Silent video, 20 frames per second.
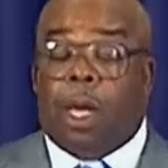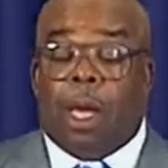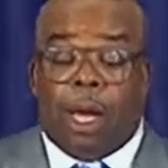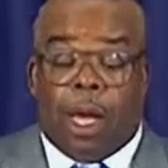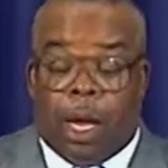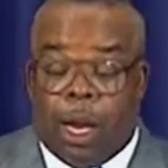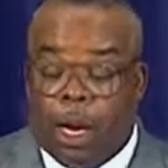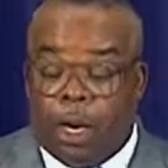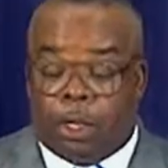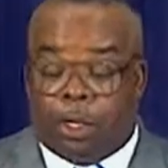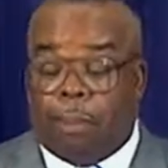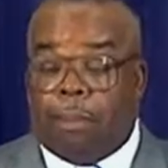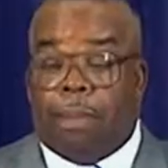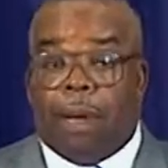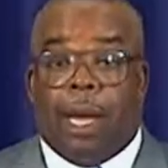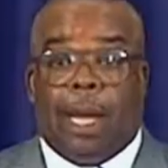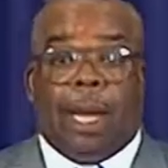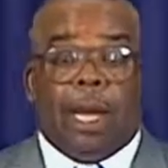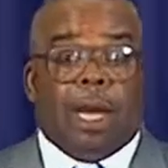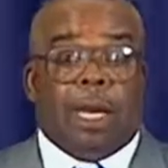Here's a
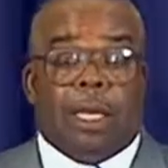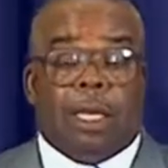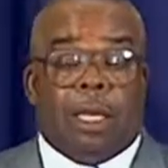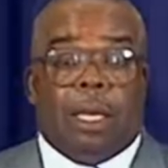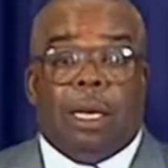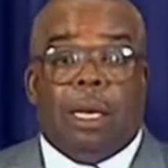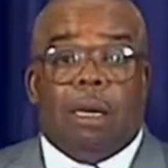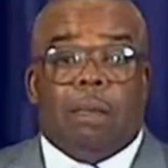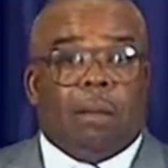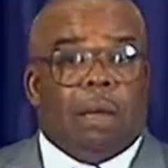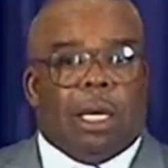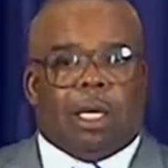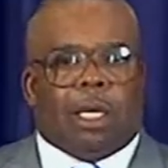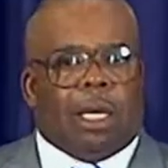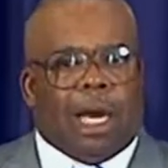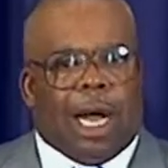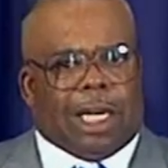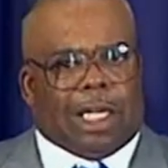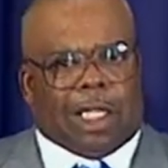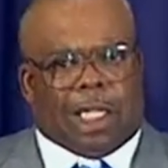man that's
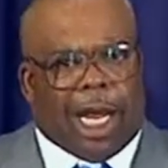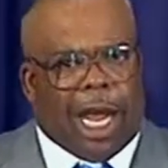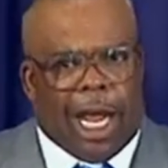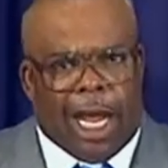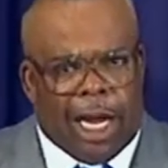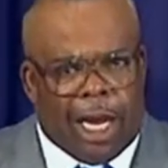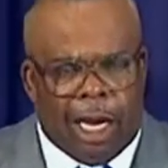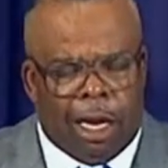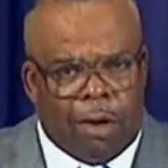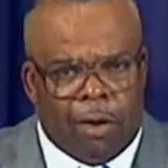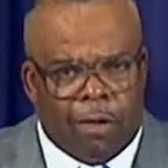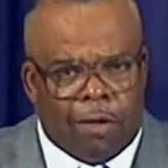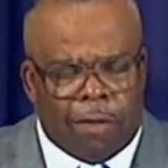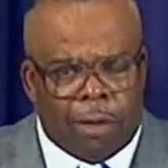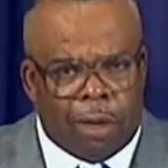not saved.